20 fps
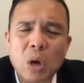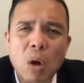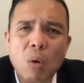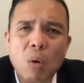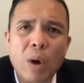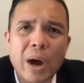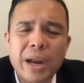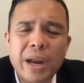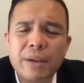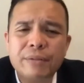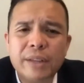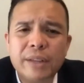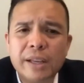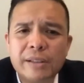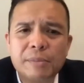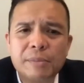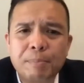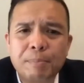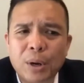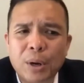what if
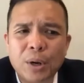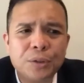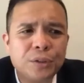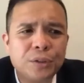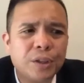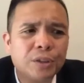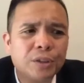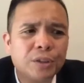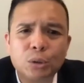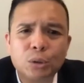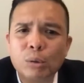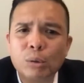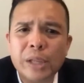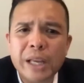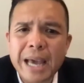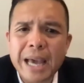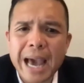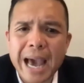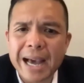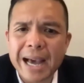this person
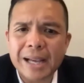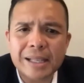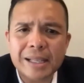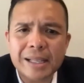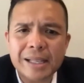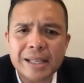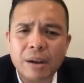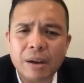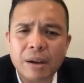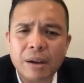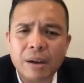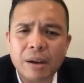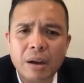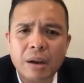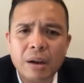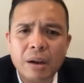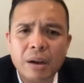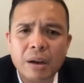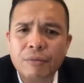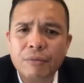truly has
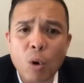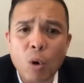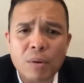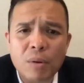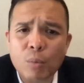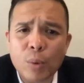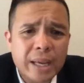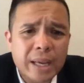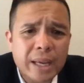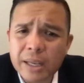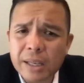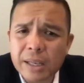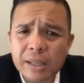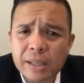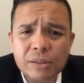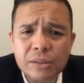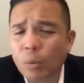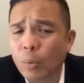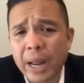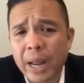a form of
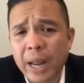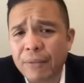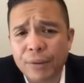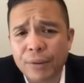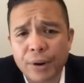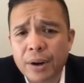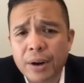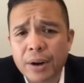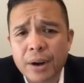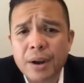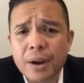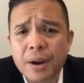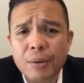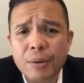weakness or whatever,